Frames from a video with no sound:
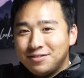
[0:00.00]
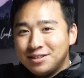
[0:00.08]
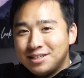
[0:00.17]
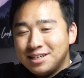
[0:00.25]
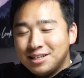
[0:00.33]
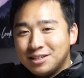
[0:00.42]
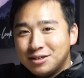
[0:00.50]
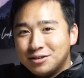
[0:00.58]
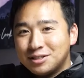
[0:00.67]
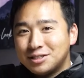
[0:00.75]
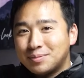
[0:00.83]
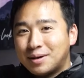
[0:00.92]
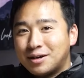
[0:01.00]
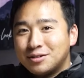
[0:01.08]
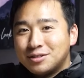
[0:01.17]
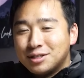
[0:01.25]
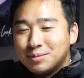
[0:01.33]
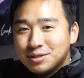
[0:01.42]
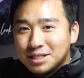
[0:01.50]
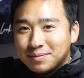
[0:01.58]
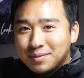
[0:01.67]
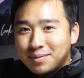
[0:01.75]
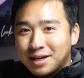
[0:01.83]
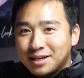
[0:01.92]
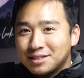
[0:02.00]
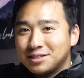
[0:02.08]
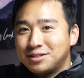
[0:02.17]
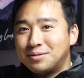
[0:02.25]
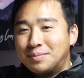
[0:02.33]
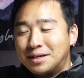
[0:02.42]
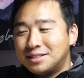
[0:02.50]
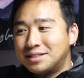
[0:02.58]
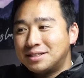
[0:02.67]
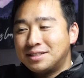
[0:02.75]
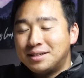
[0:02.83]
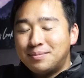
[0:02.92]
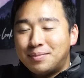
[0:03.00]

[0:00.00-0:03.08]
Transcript: if you didn't know this about double sleeping bags, you're basically